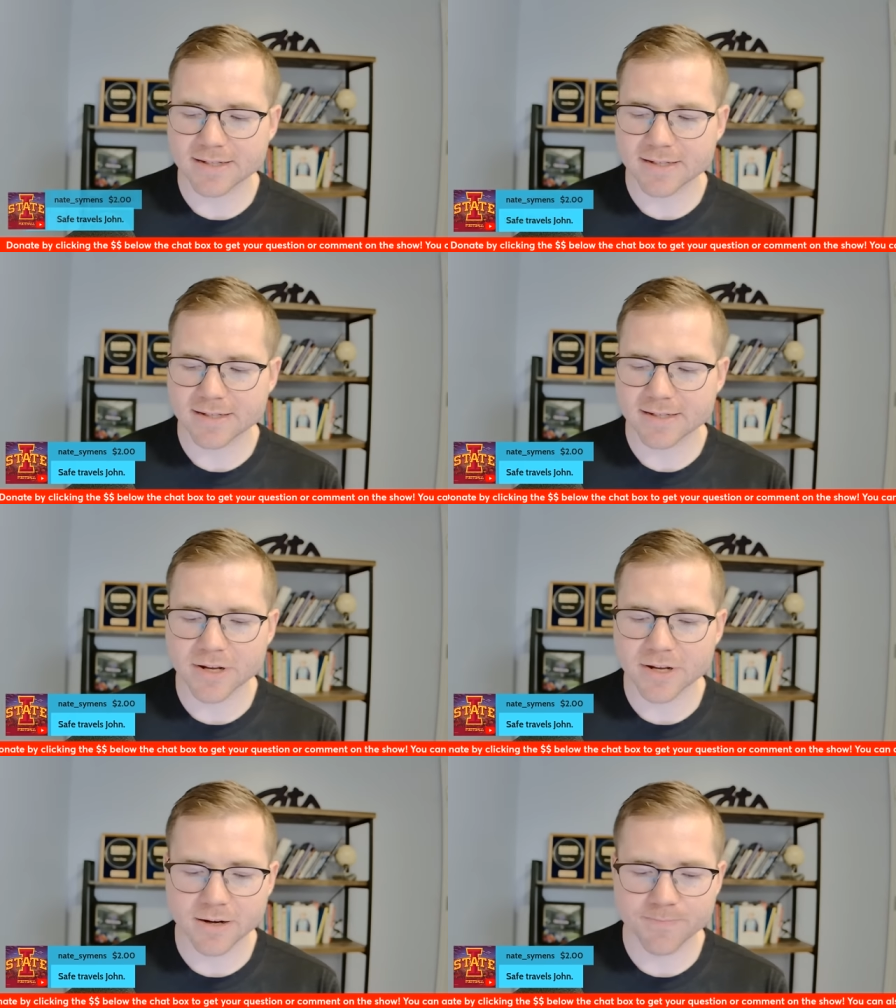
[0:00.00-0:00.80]
popping
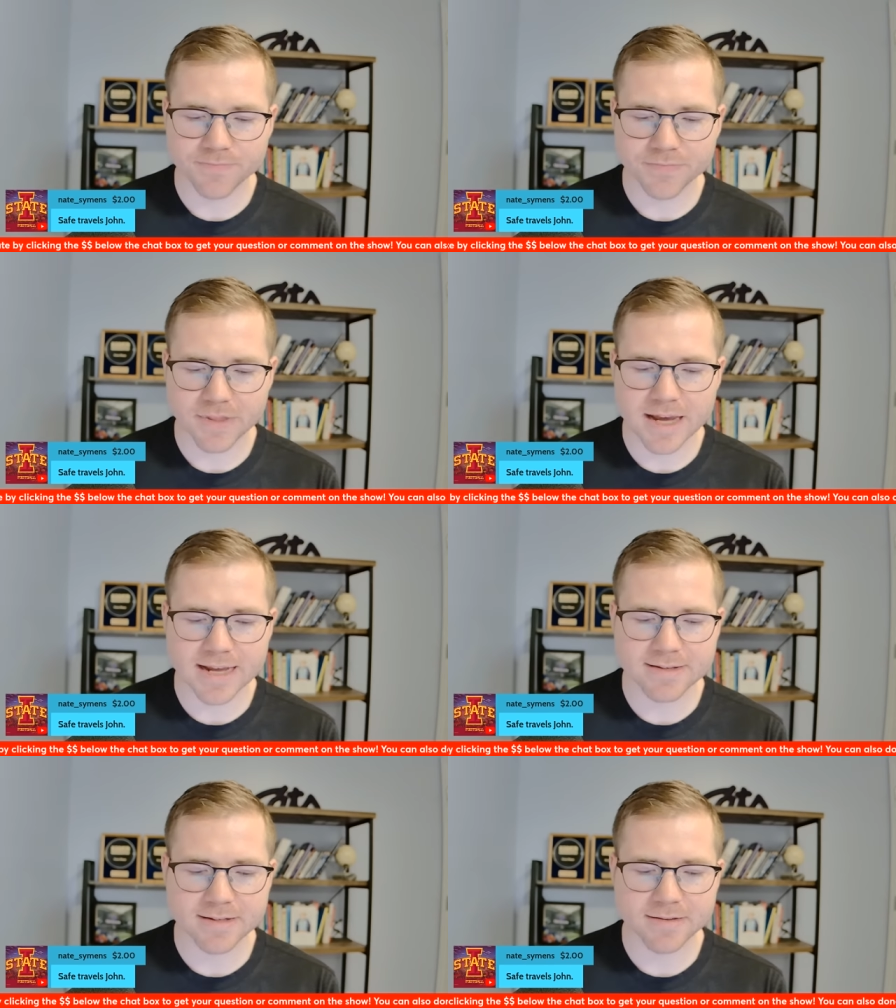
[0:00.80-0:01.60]
in here.
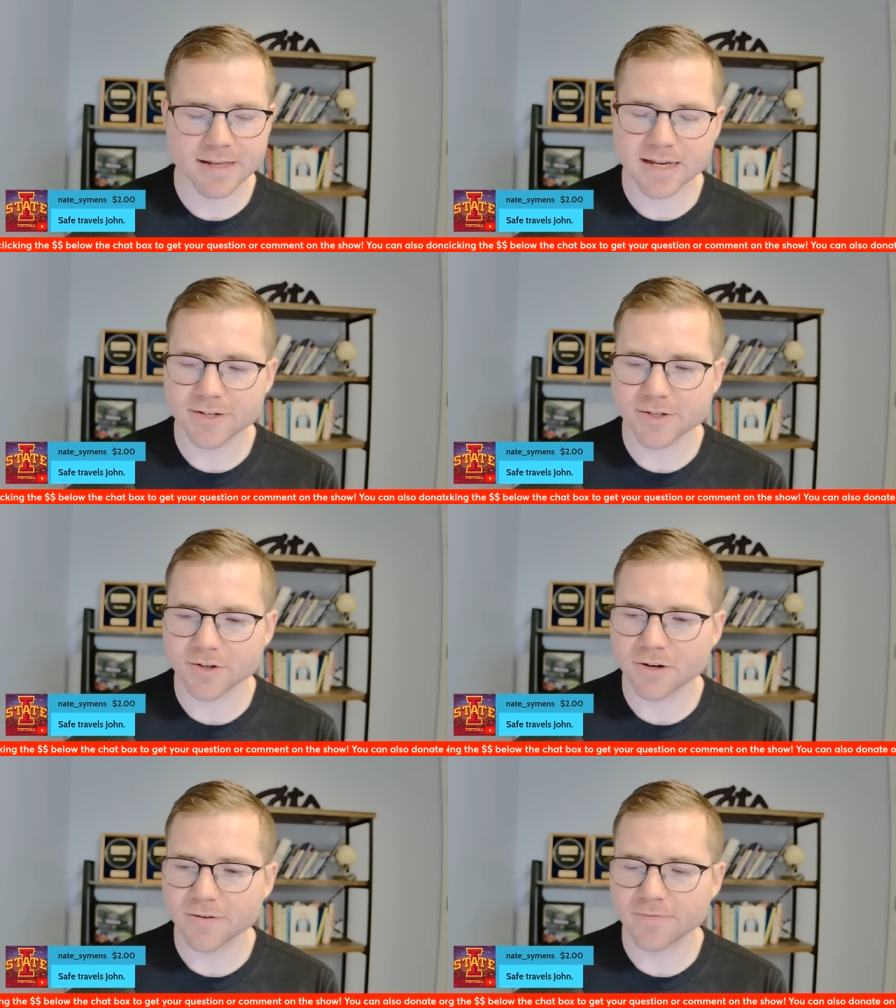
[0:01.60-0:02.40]
Nate, thank you,
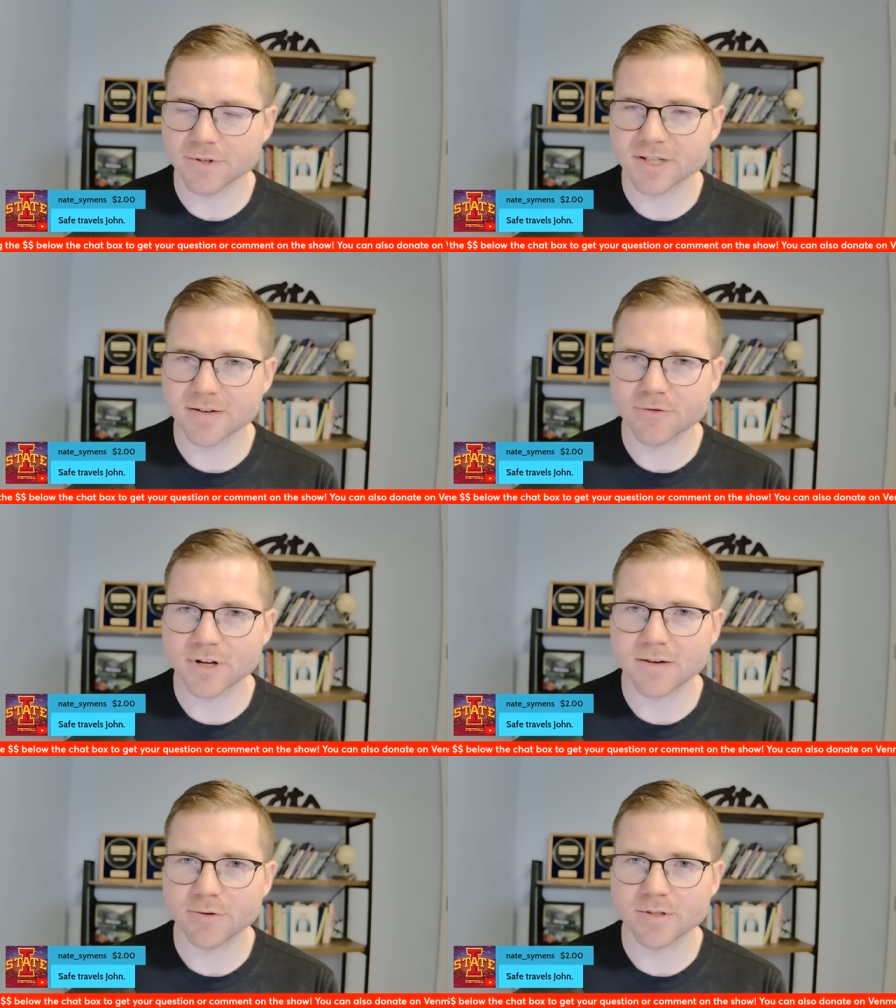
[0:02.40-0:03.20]
sir, for the safe
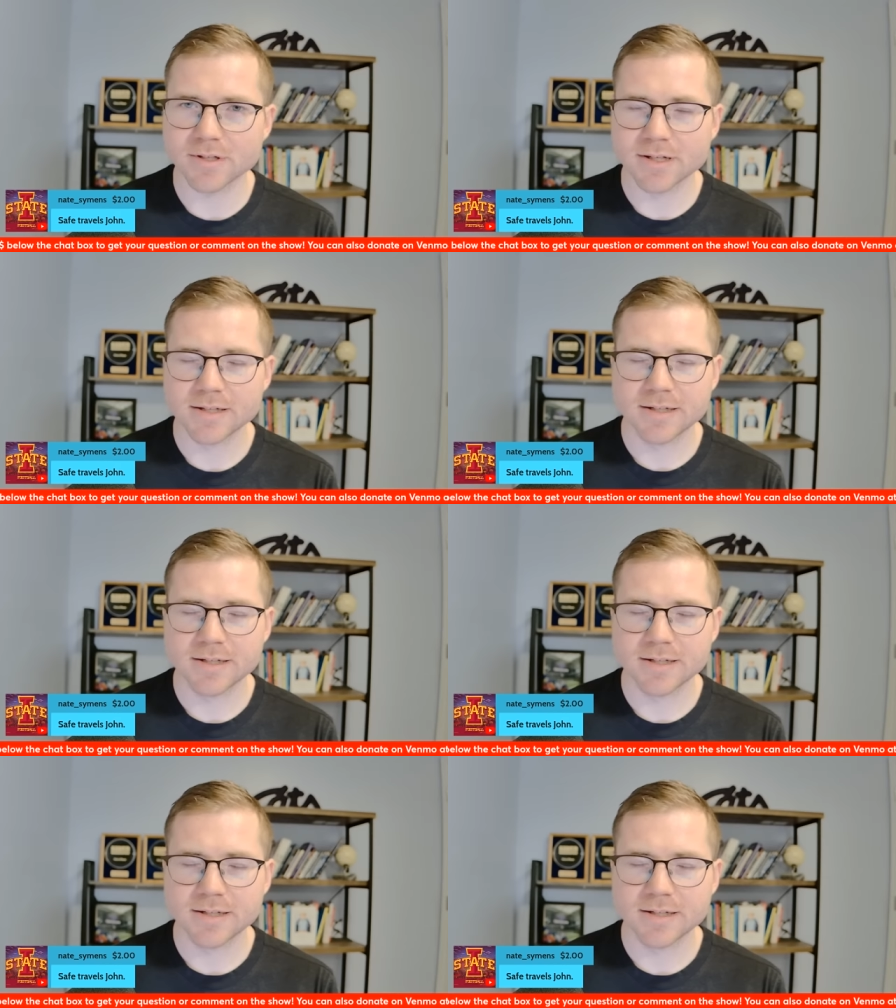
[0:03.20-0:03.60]
travels.